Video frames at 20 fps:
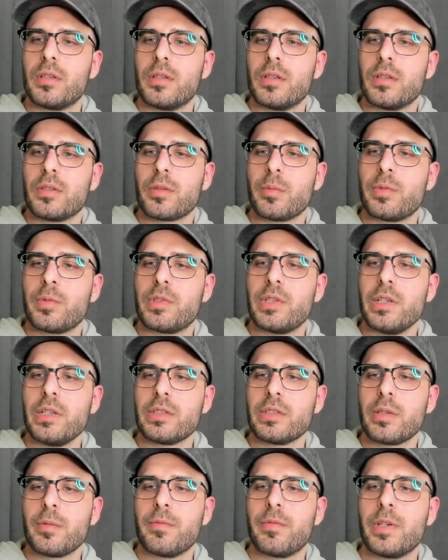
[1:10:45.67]
So I'm seeing
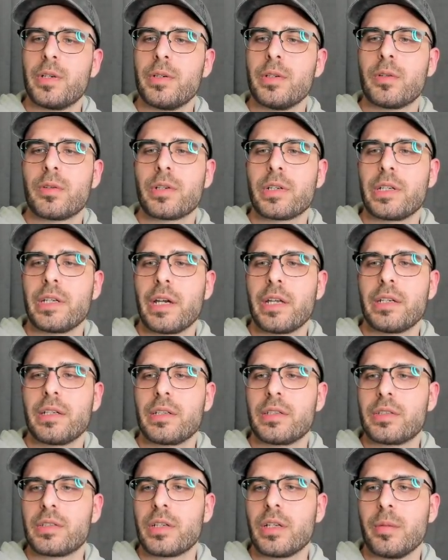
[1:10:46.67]
some very organic
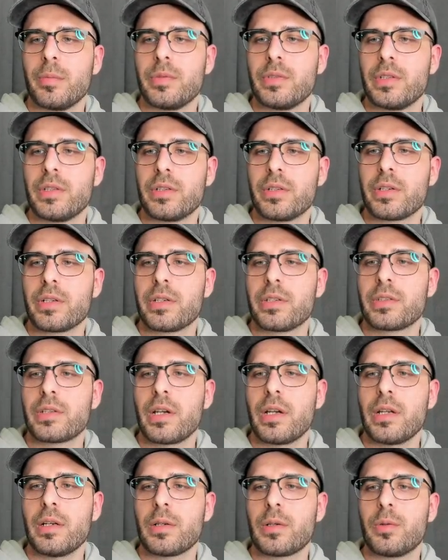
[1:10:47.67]
shapes here, and it's
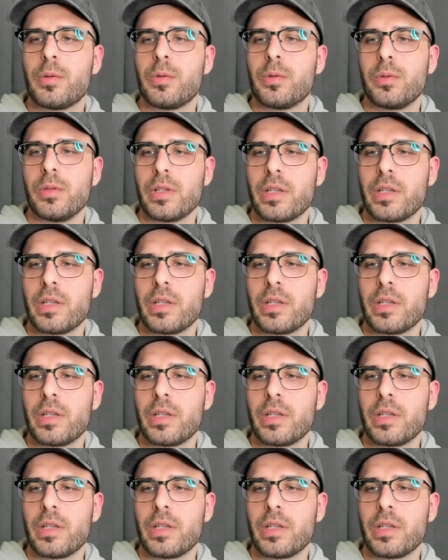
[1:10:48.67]
kind of cool.